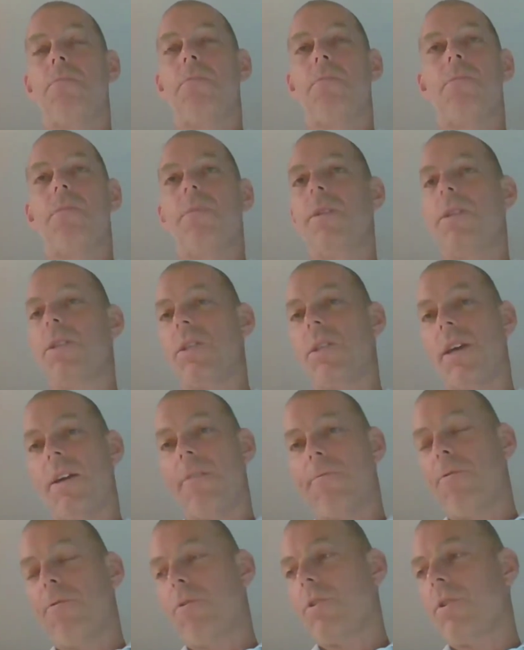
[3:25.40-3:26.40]
It's
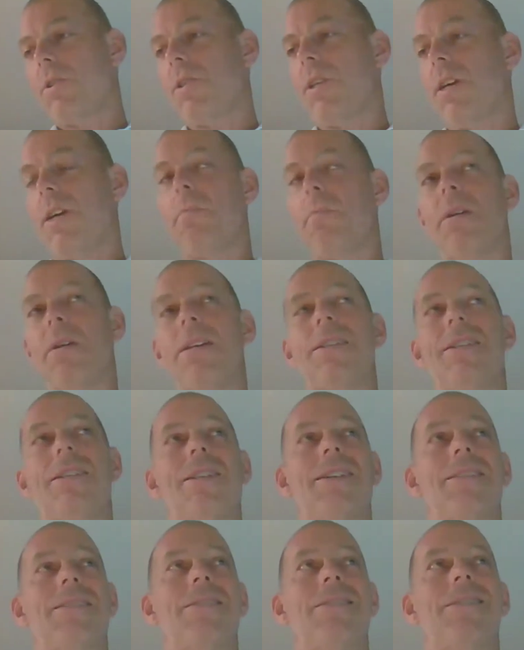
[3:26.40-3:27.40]
not foresight based
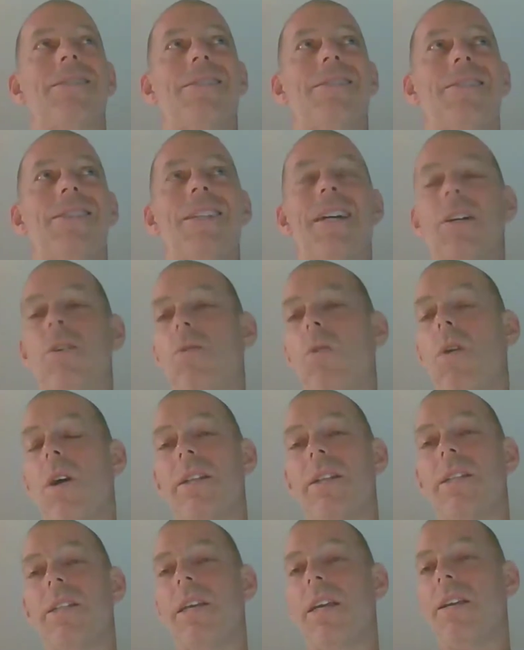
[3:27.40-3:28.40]
on, it's not
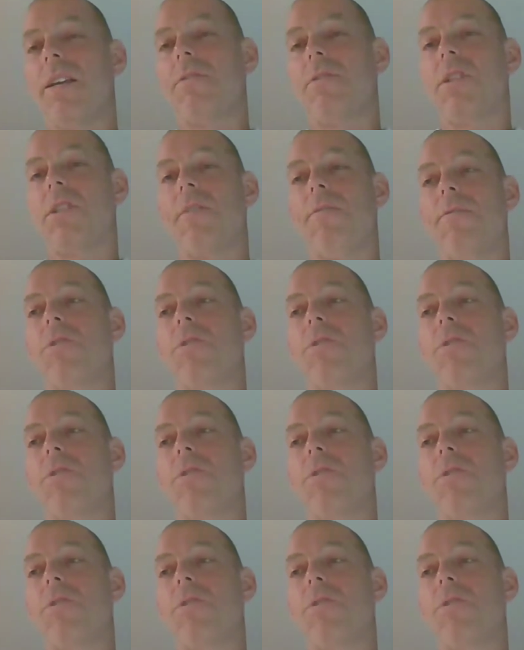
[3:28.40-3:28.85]
quantitative stuff.